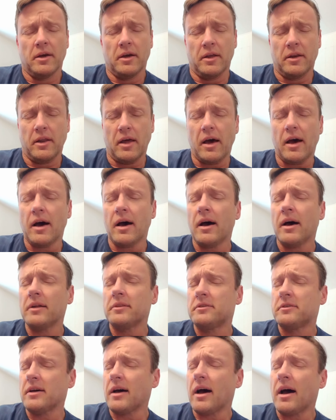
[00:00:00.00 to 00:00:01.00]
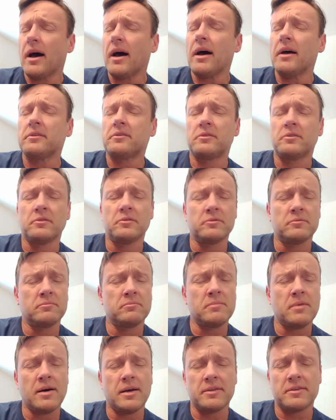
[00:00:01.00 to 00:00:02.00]
And I die to
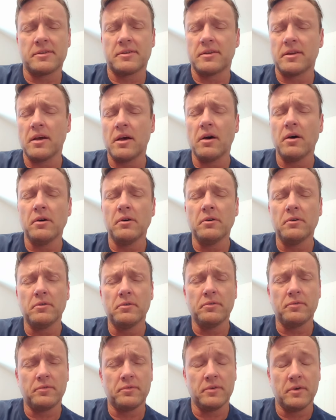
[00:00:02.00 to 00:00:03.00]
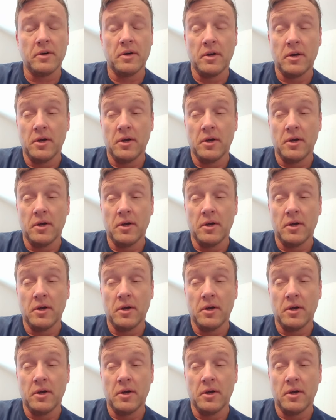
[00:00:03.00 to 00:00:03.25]
myself,